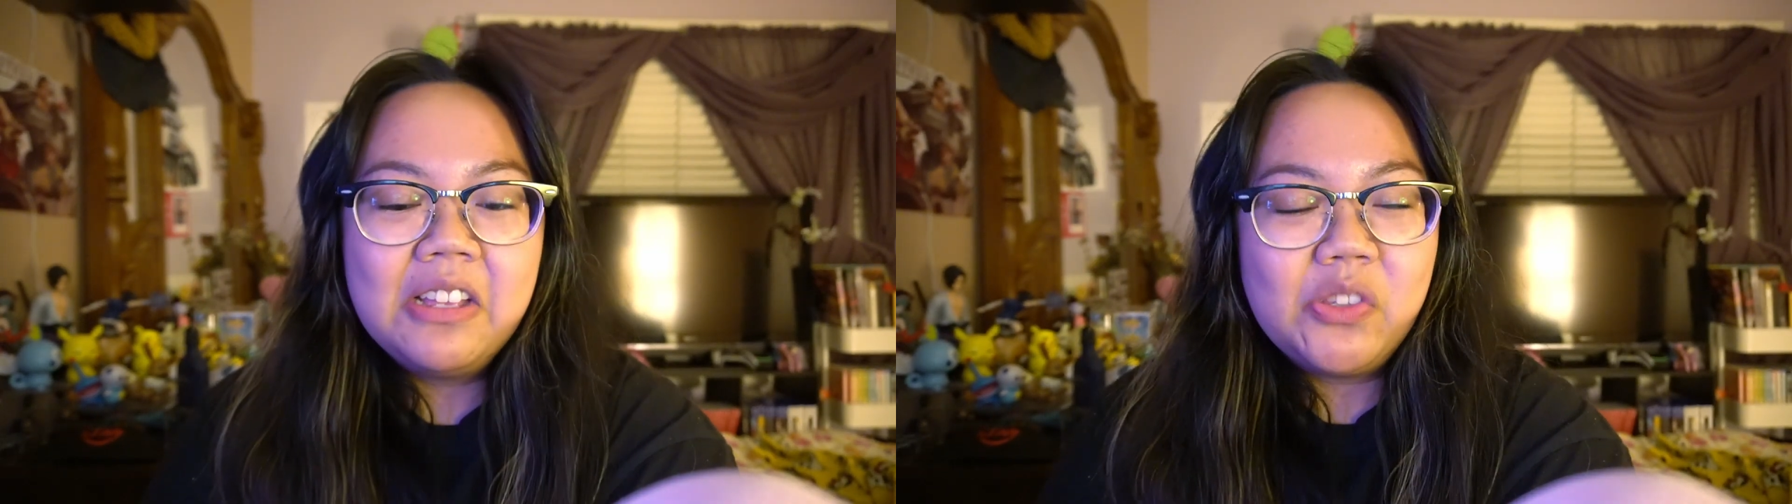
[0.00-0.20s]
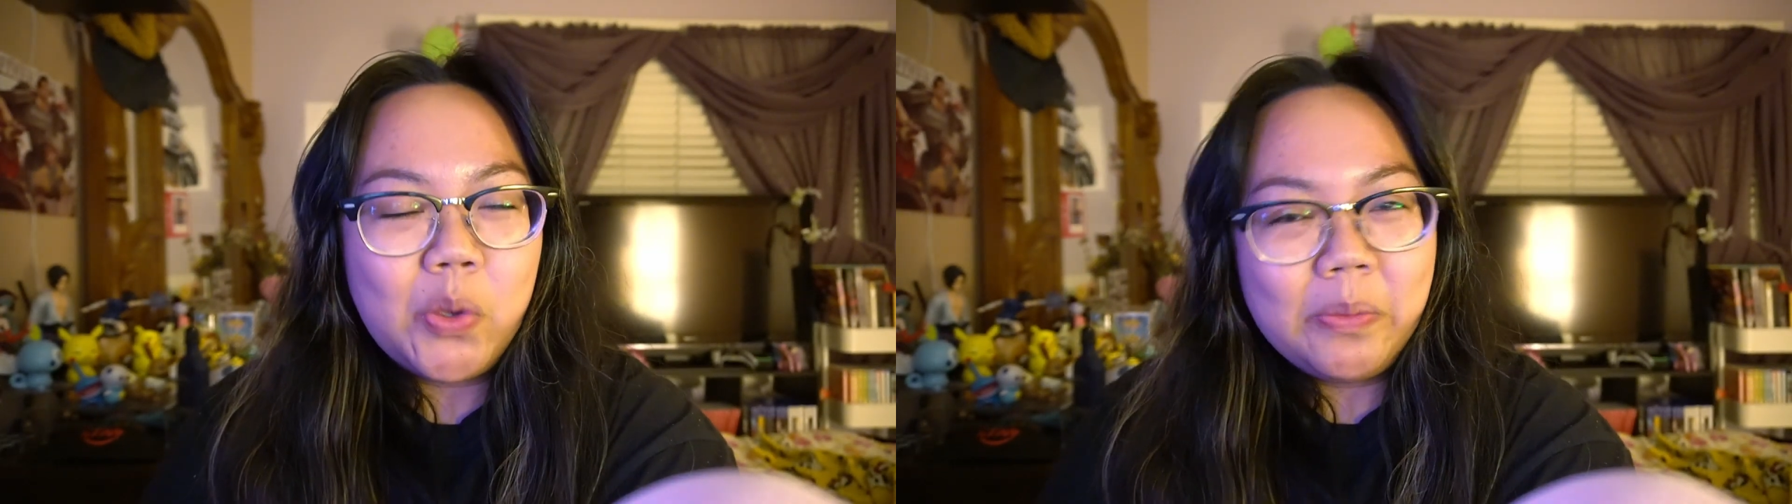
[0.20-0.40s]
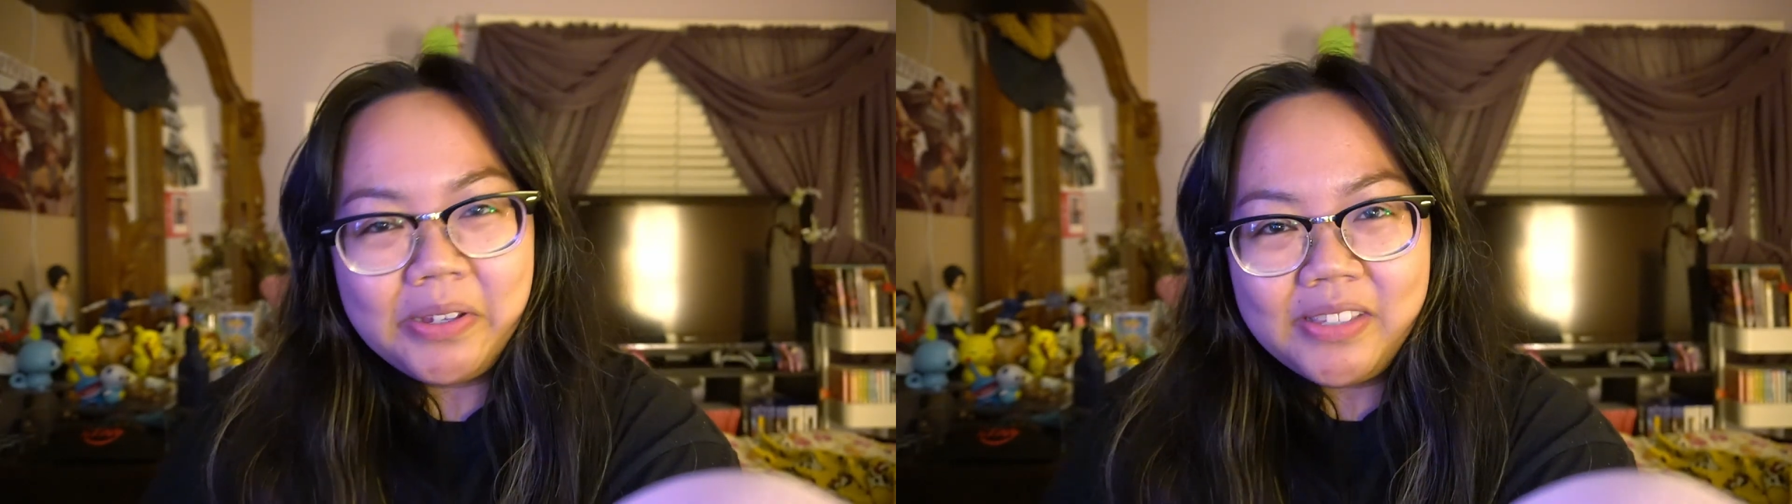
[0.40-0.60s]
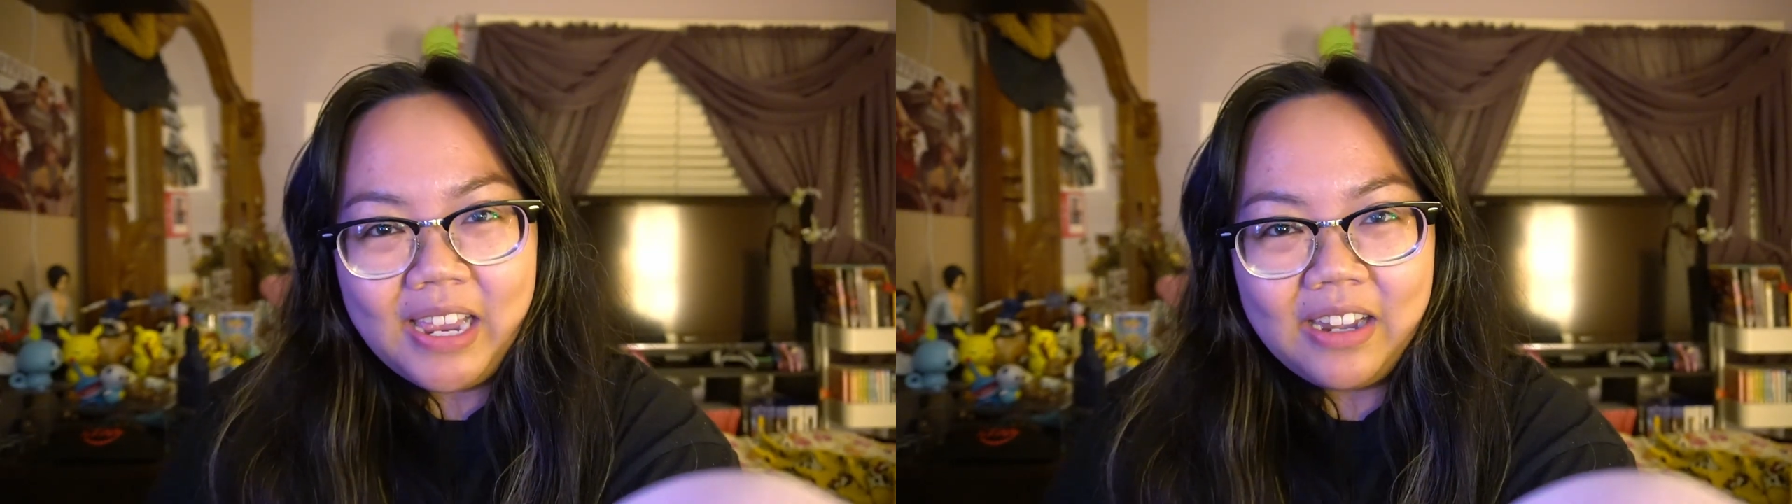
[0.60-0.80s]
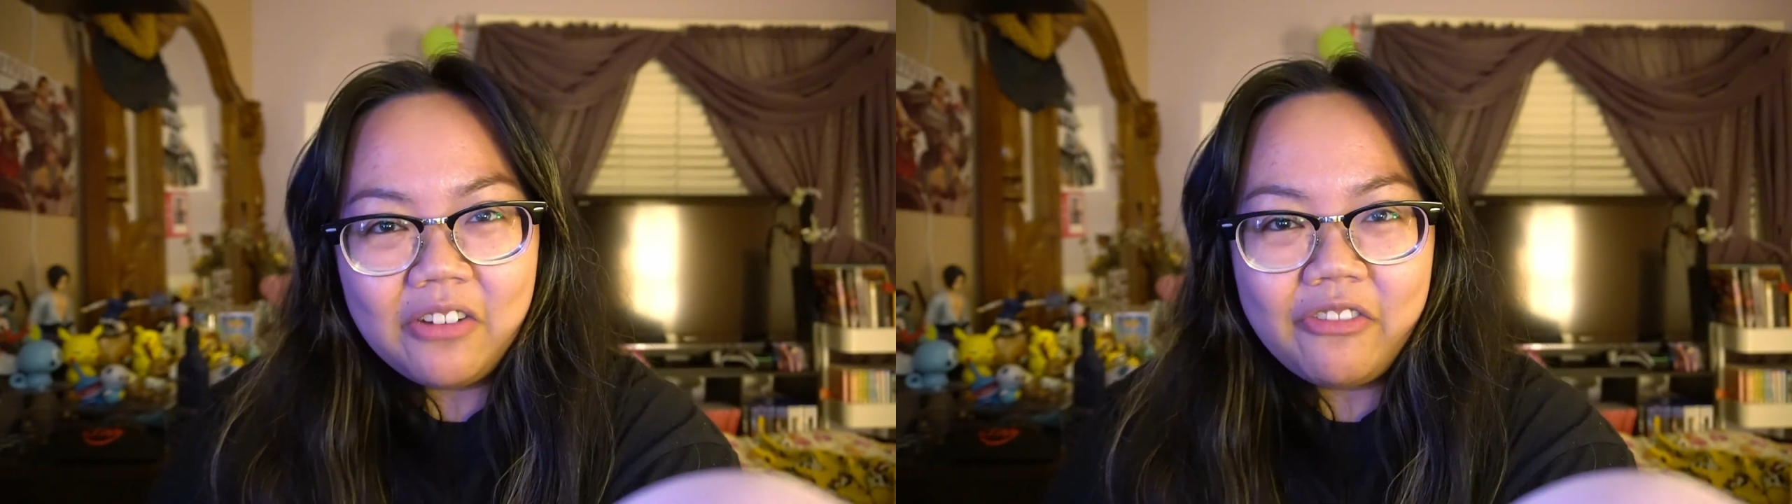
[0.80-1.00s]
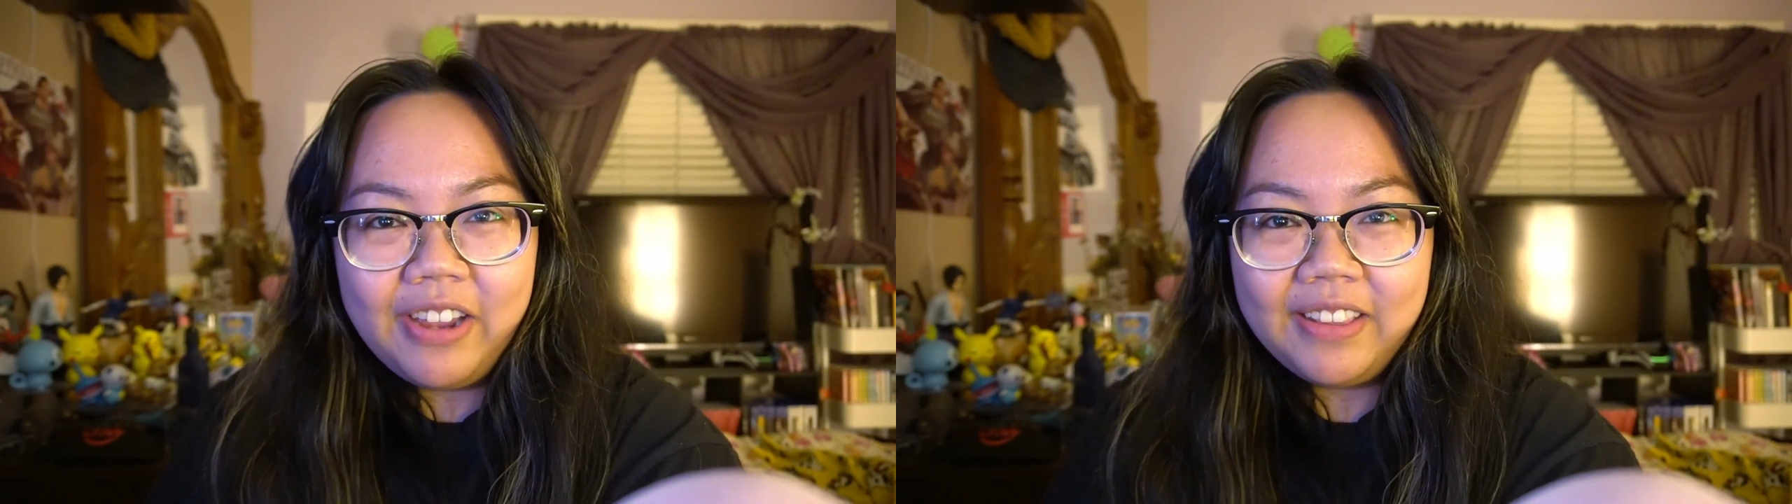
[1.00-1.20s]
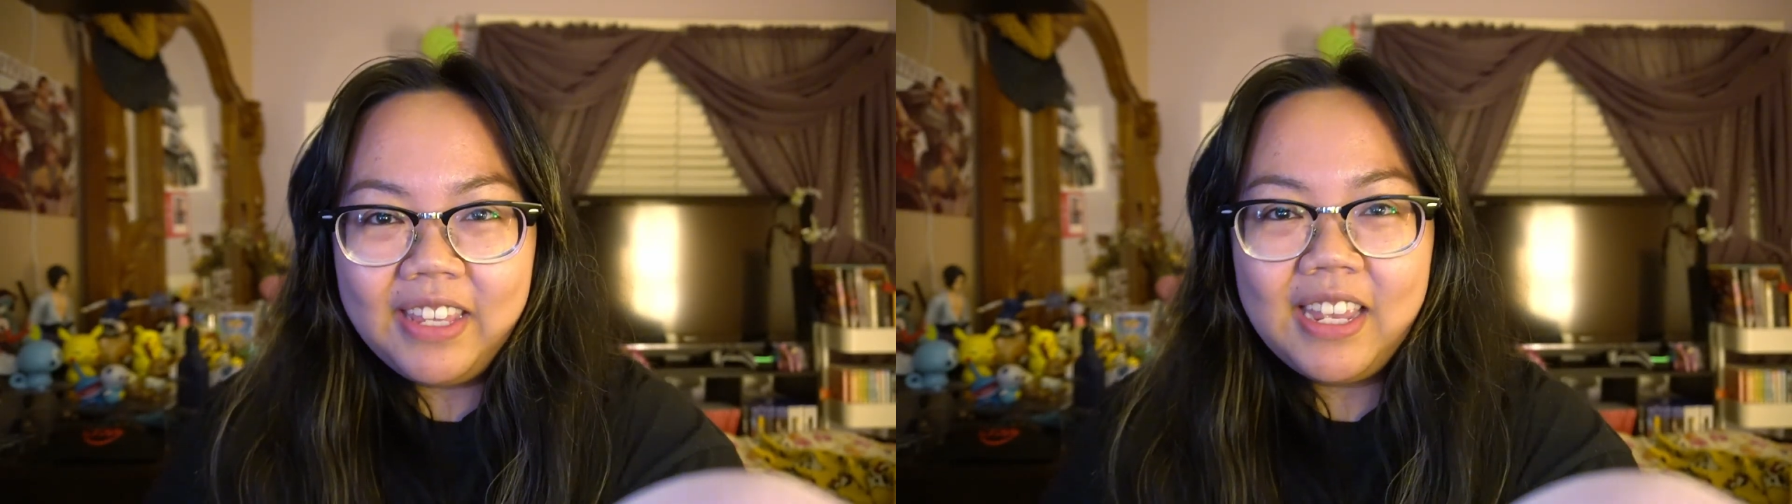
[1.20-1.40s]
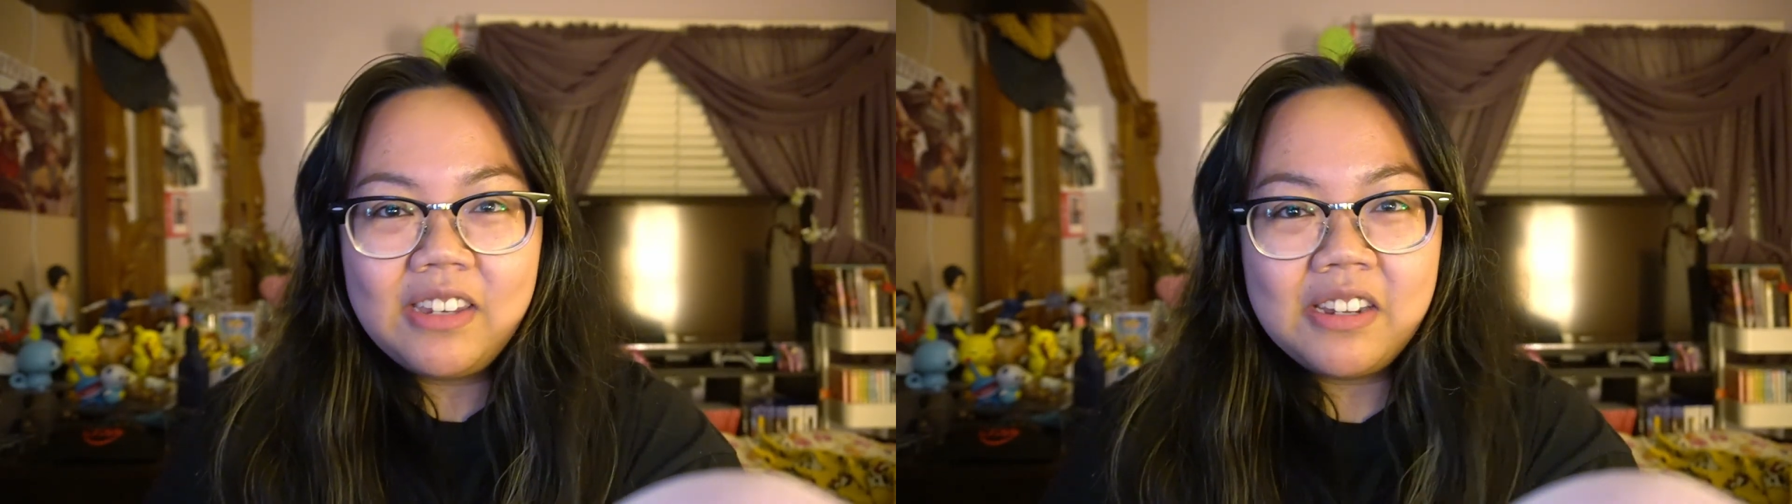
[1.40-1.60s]
So I'm excited to finally
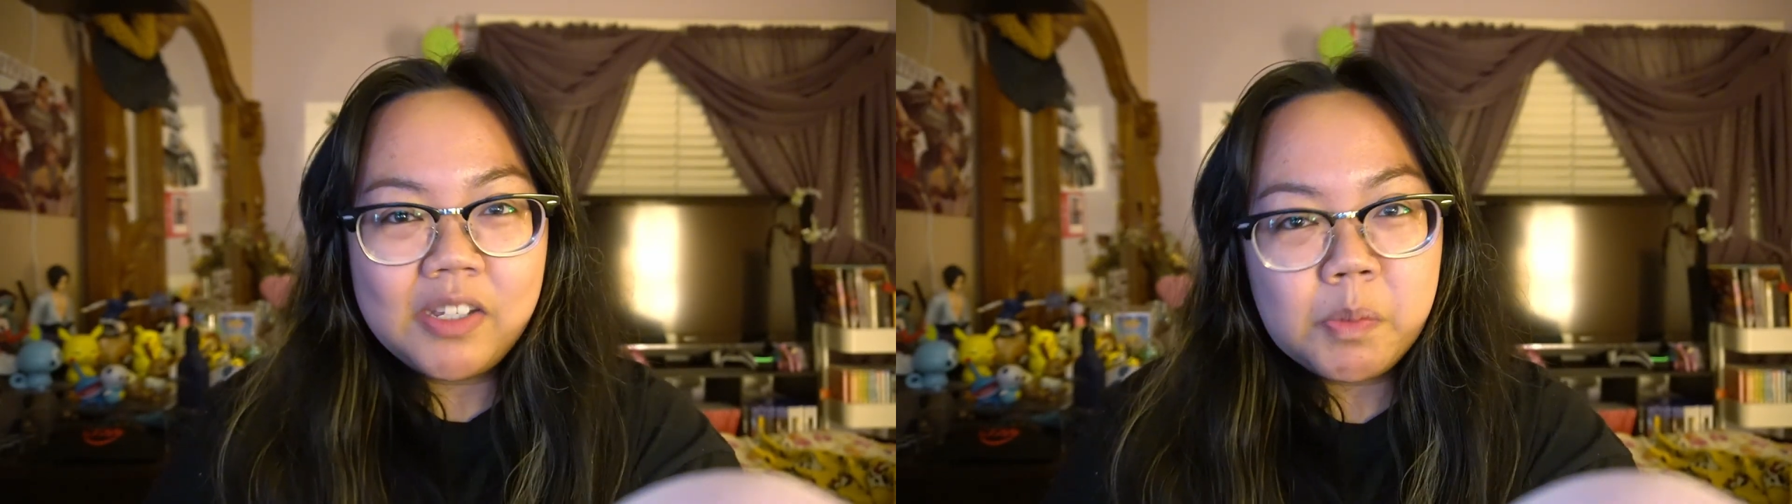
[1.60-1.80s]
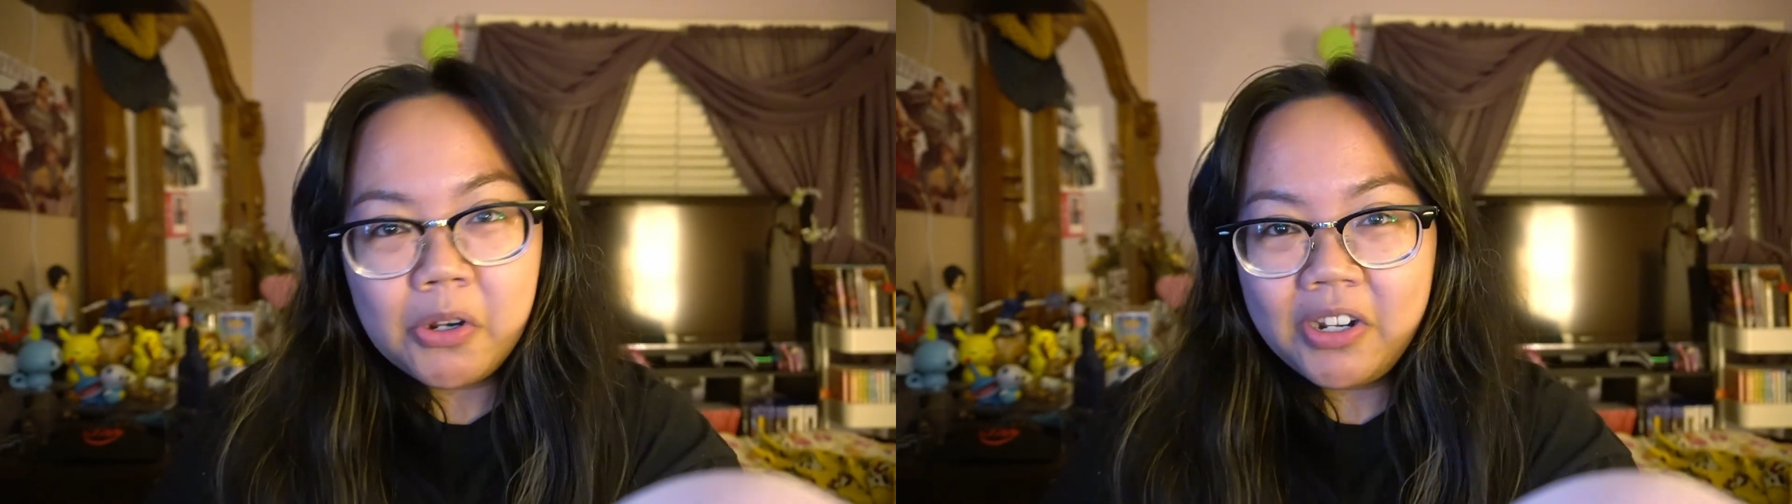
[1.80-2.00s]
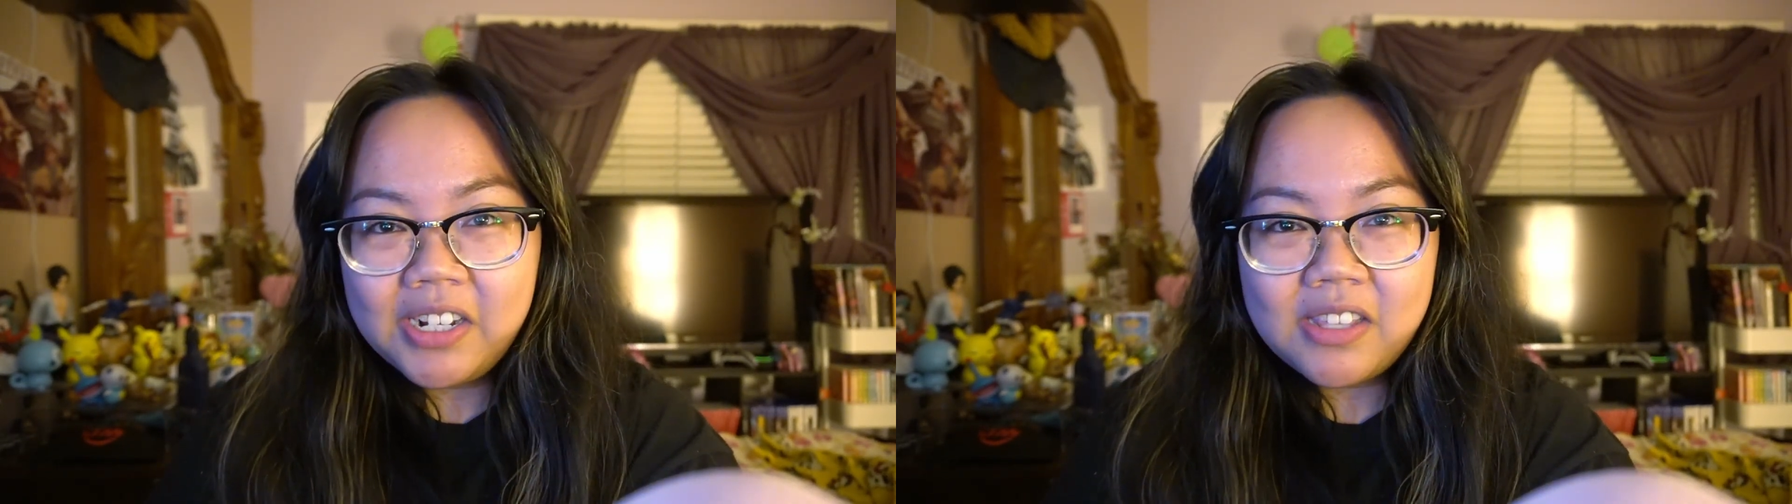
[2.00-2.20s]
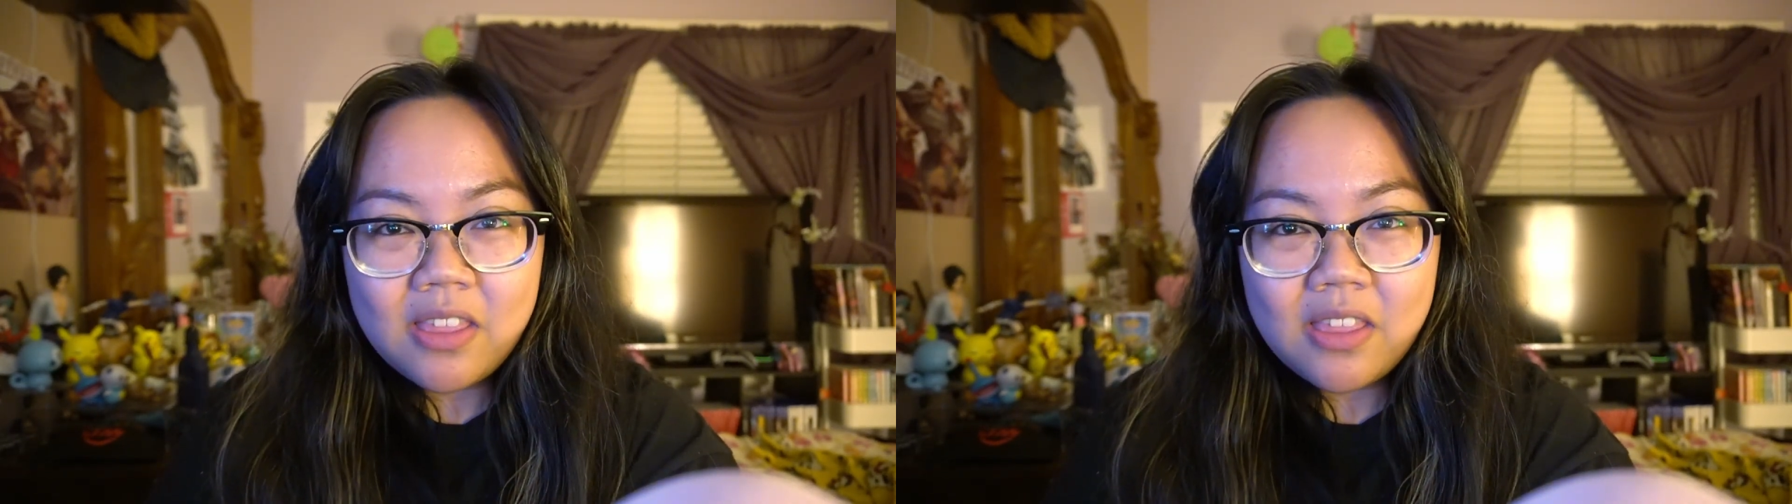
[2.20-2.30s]
get to experience